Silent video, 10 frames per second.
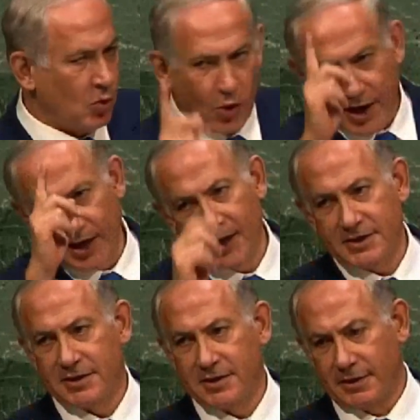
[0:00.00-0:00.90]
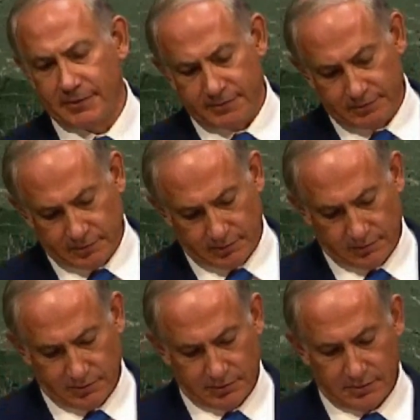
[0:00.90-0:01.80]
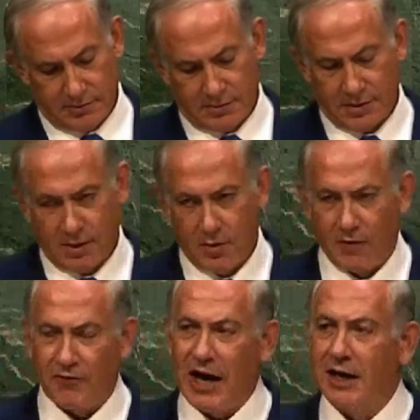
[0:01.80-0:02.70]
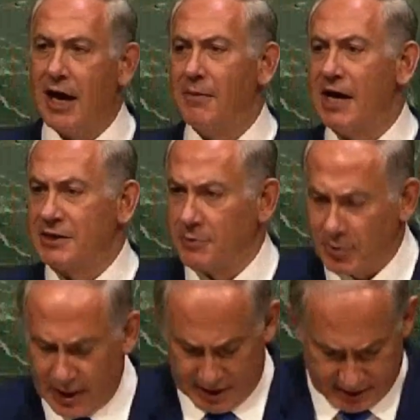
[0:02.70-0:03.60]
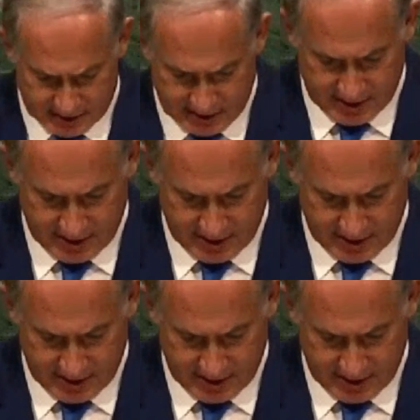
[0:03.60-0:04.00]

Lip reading: One against Syria. Well, frankly, I'm not surprised.